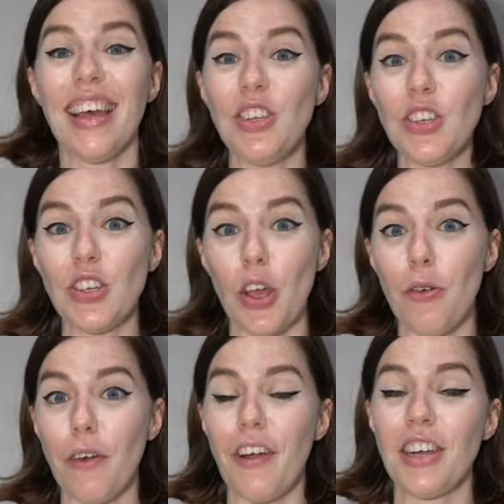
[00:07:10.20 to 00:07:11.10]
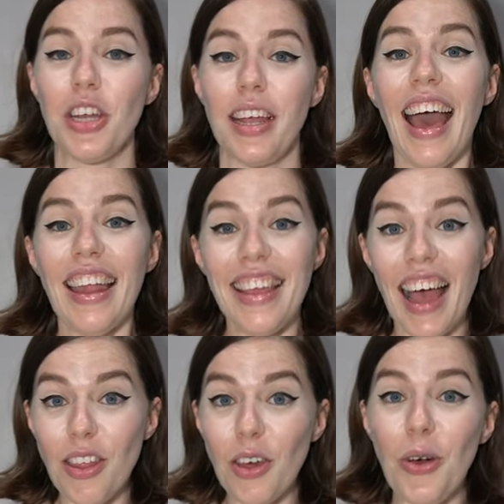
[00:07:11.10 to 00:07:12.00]
They're just so refreshing. And the
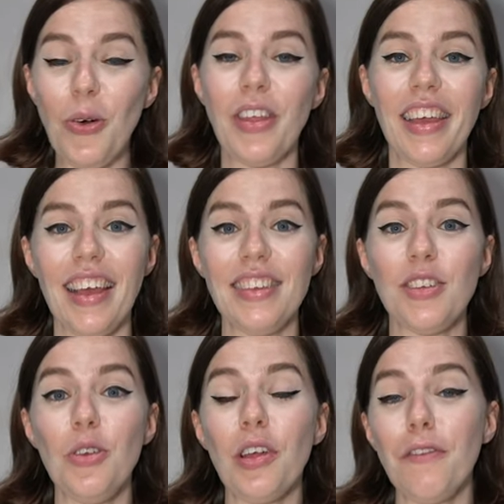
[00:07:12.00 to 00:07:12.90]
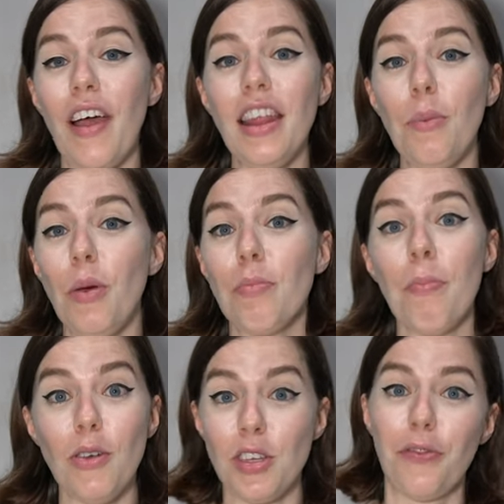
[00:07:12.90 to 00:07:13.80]
other cool thing is you can find them with
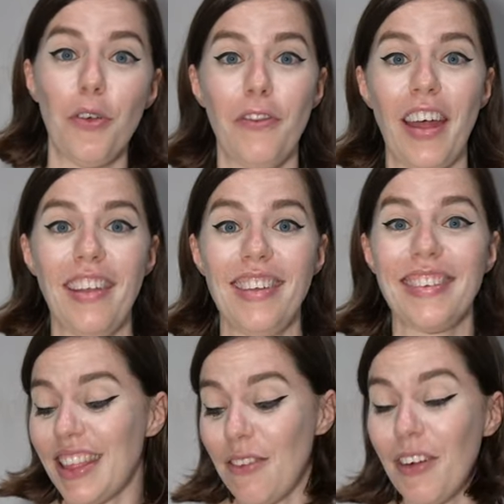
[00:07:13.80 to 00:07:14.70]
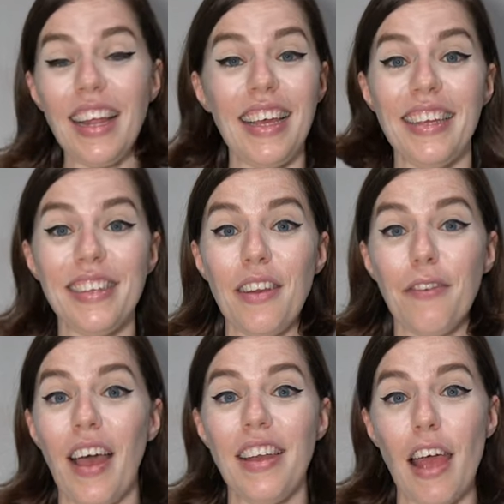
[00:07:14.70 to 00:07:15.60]
most fruit vendors. They're really easy to
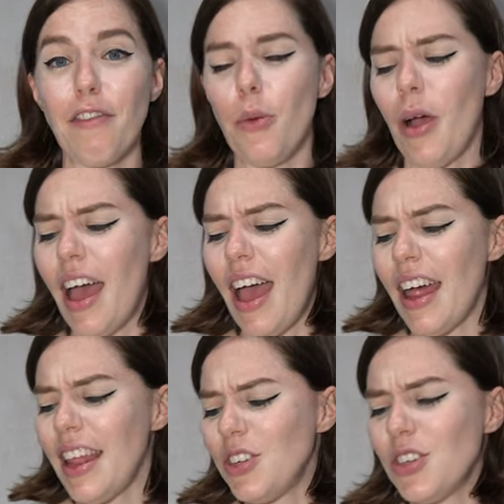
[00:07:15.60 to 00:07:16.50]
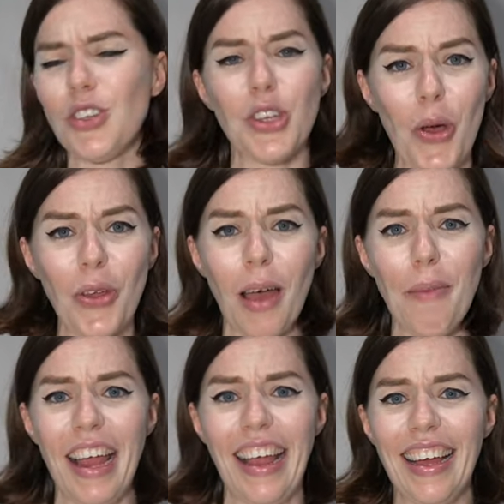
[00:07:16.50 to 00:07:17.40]
find everywhere and they're just so
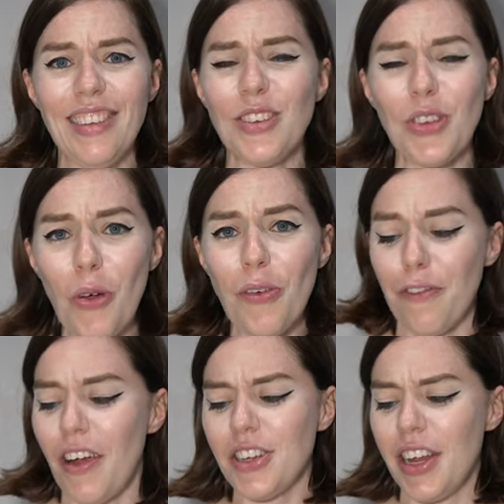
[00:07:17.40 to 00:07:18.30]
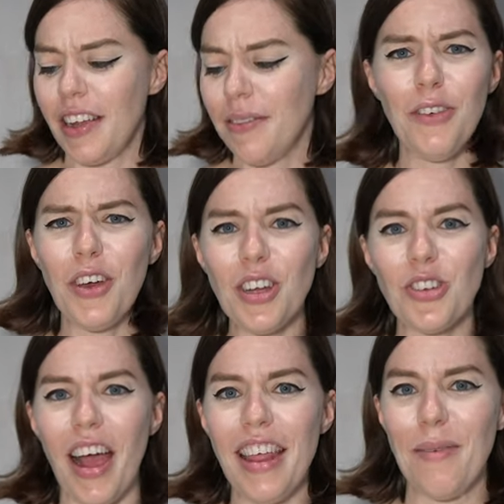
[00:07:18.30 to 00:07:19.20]
yummy and so refreshing. You've got to
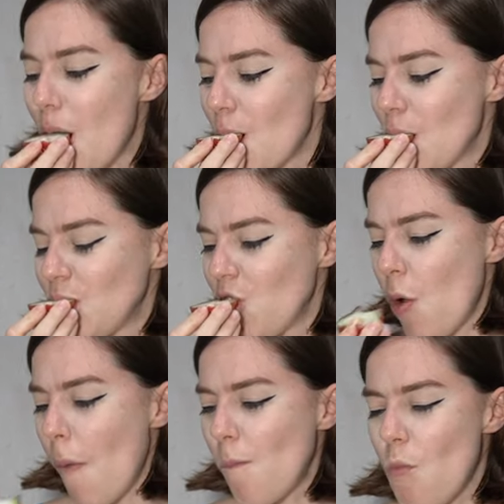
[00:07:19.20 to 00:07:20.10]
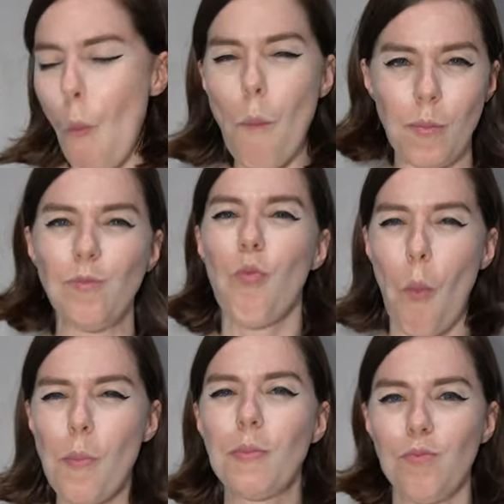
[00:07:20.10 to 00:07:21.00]
try them. They're so good. I
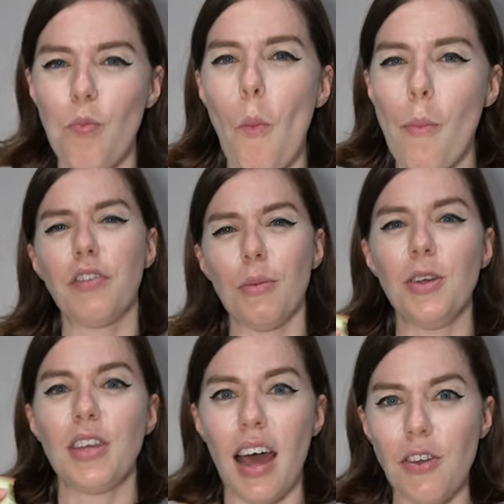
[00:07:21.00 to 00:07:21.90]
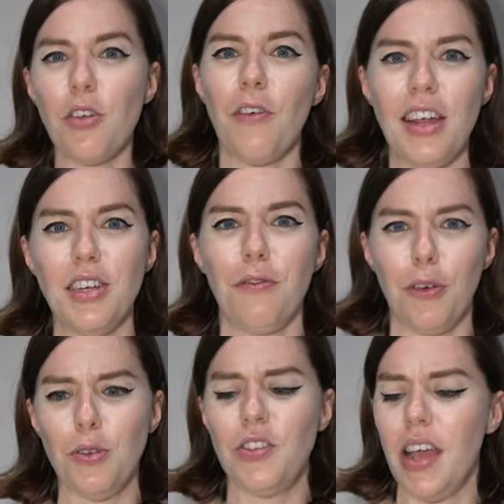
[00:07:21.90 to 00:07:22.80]
feel like it's one of the most underrated
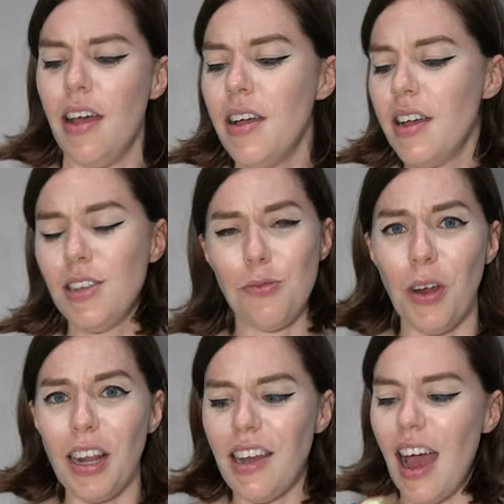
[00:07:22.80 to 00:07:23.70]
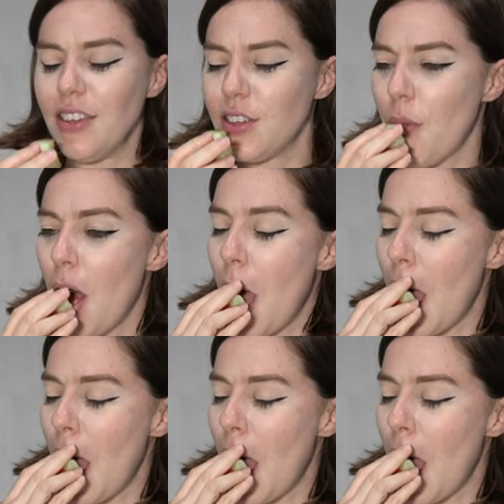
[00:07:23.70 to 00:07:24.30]
fruits here. It's really nice.